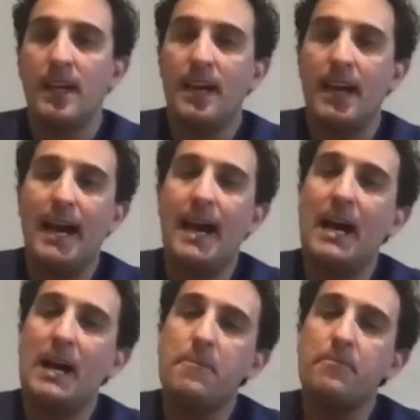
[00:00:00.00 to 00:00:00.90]

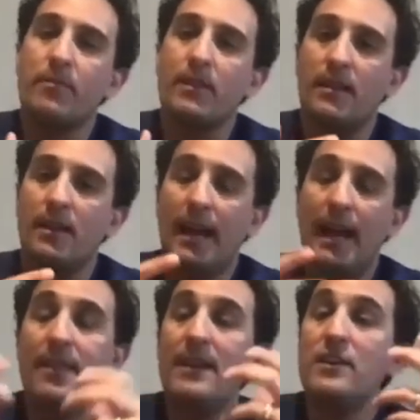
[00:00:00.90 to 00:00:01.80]

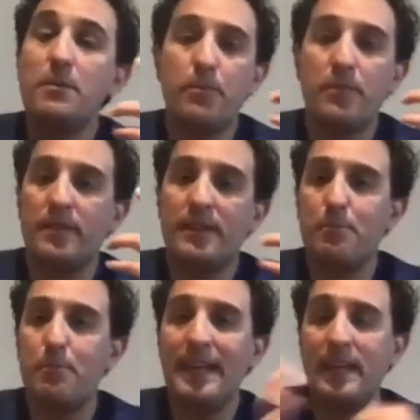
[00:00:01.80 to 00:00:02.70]
And then
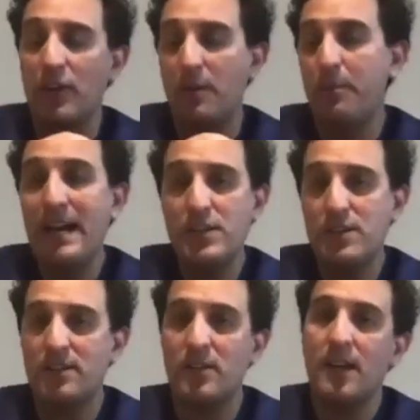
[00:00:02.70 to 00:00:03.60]
depending on the
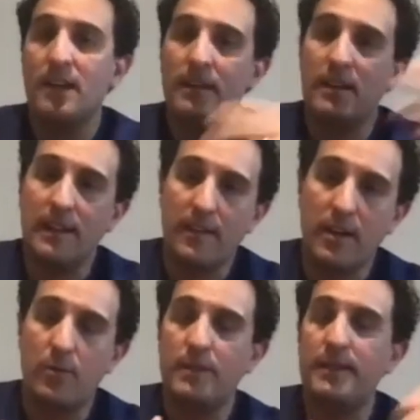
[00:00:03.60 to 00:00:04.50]
patient, like the
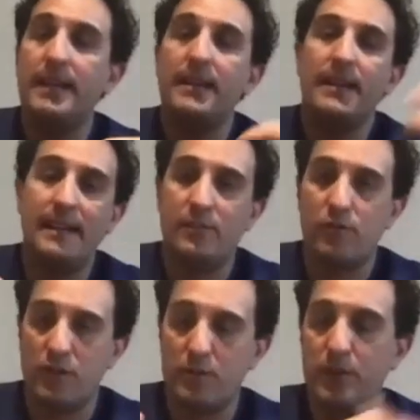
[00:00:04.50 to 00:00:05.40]
guy we did, he needs a
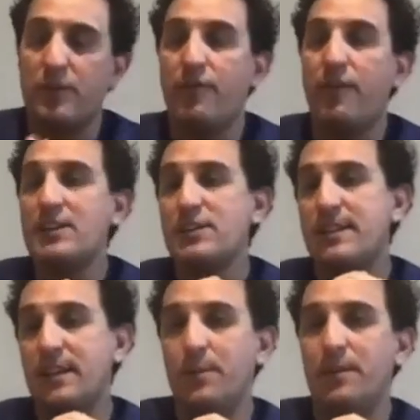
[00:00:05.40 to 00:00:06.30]
respiratory function
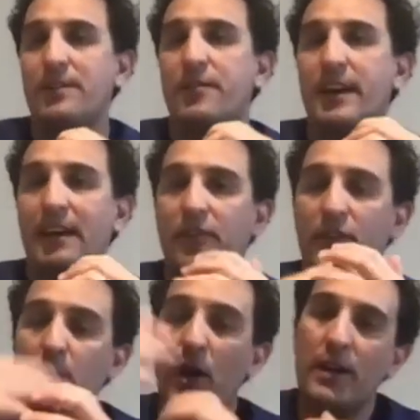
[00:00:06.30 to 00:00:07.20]
test because he's a very heavy
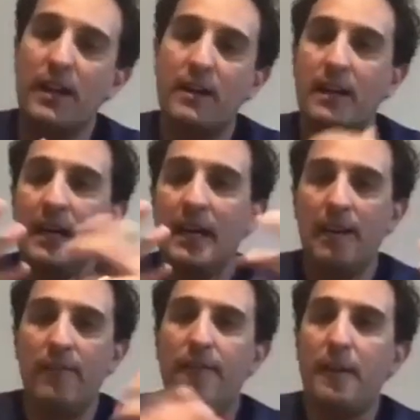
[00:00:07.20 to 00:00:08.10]
smoker.
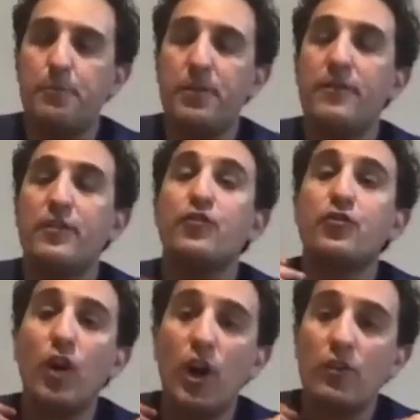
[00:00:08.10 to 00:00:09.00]
If they've had previous
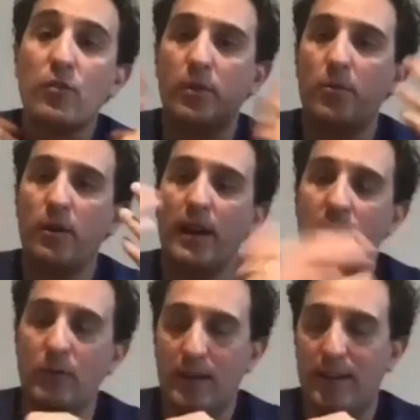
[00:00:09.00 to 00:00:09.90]
strokes, we want to have a
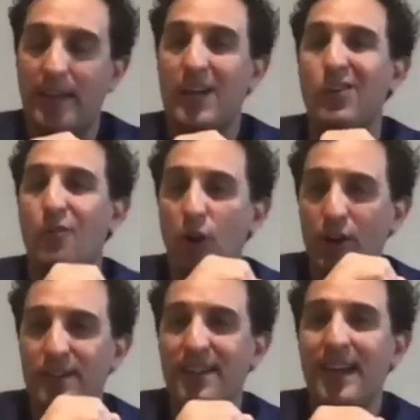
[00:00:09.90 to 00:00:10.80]
look at their
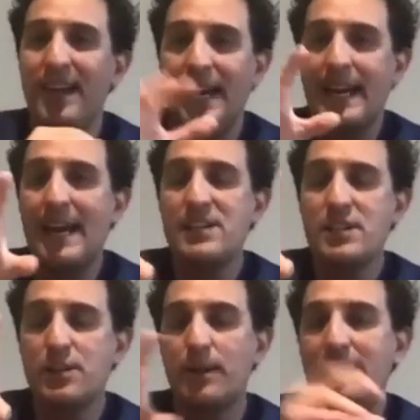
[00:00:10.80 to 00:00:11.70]
carotids, again,
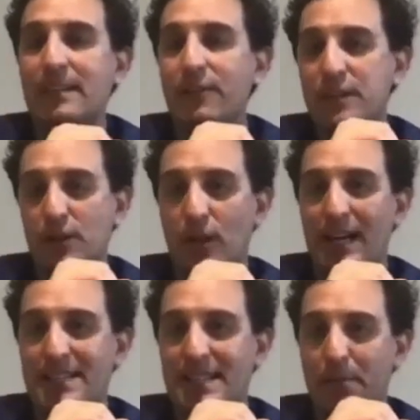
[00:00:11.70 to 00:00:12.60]
just to
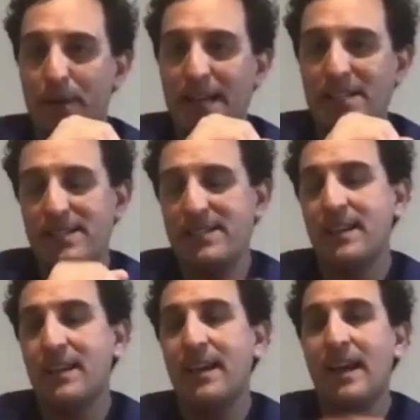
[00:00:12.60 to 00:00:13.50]
individualize that patient.
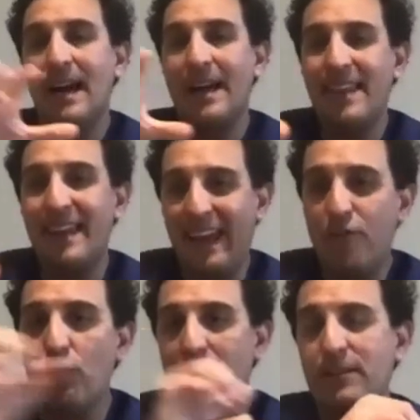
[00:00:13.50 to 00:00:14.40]
And then
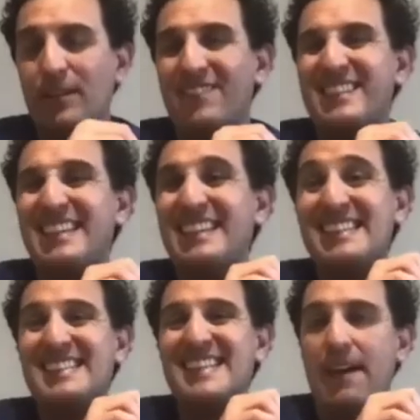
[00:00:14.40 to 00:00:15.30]
everyone needs to have a
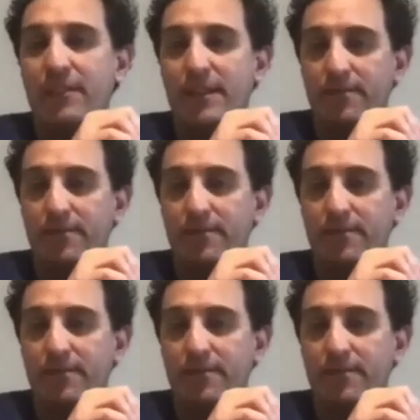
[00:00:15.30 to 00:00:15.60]
CT TAVI.